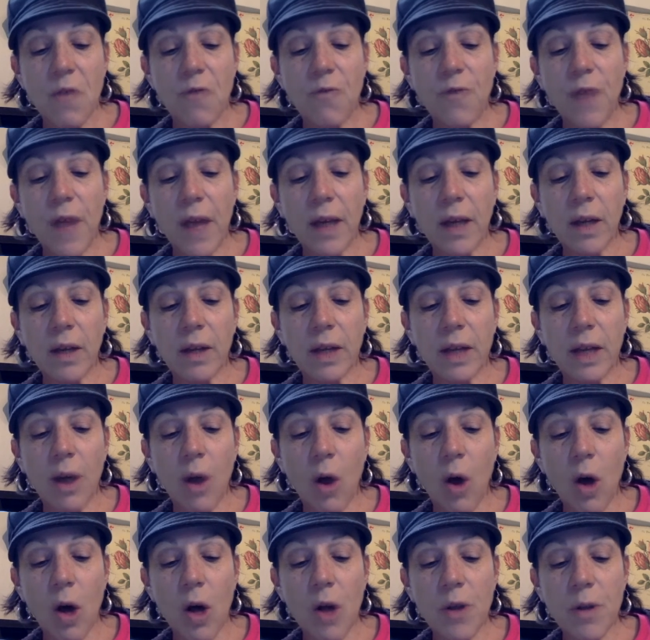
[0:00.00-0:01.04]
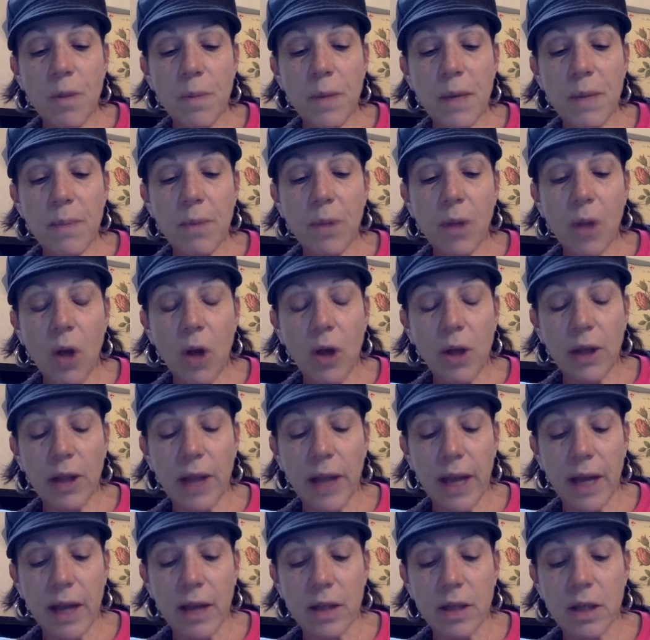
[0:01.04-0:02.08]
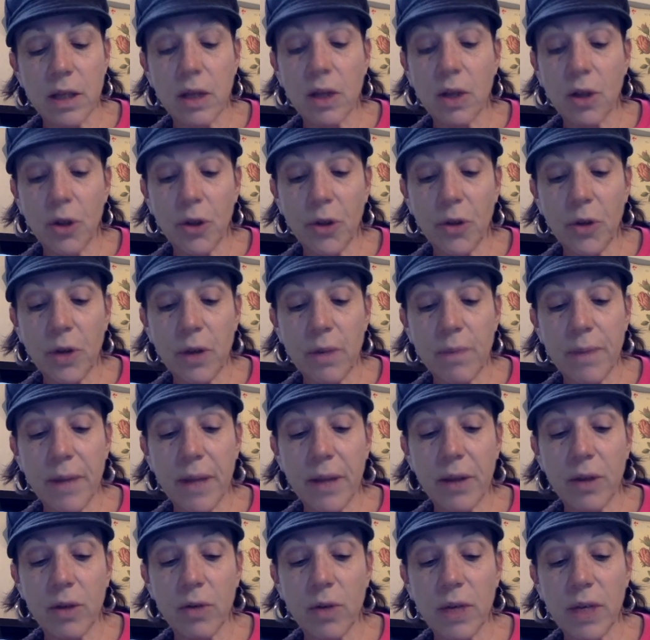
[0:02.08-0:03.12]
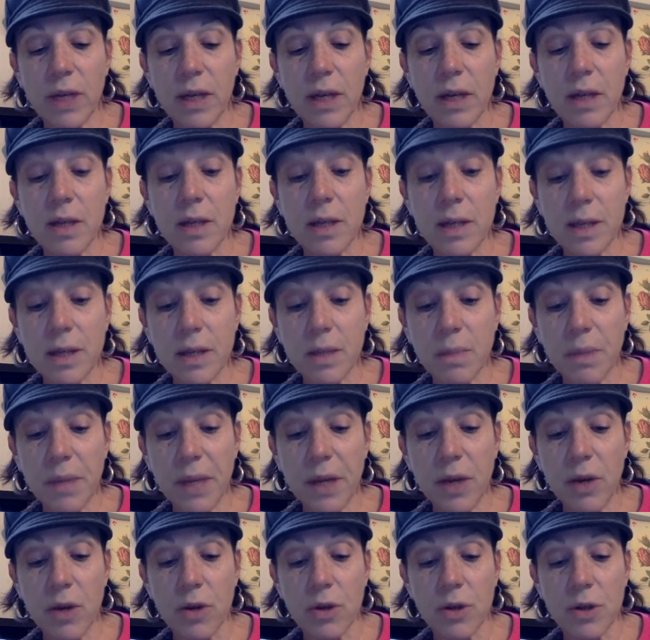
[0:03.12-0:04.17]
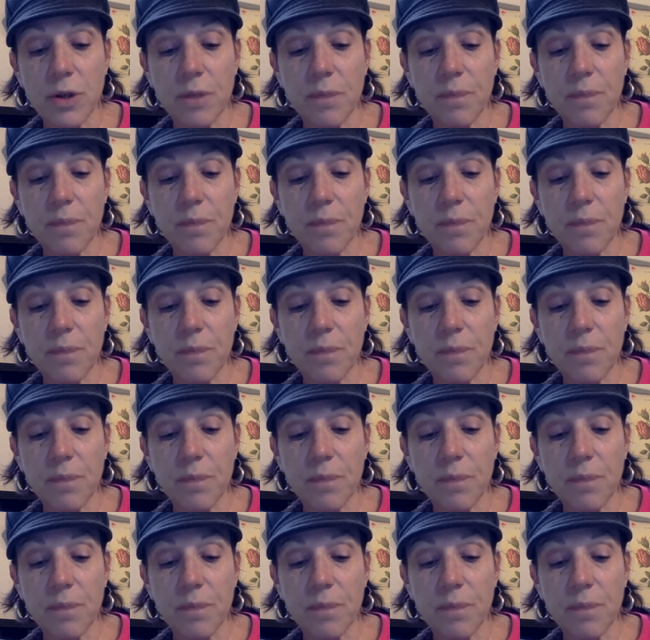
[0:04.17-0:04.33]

Finally, all the people on land, including Pellegrina, disappeared.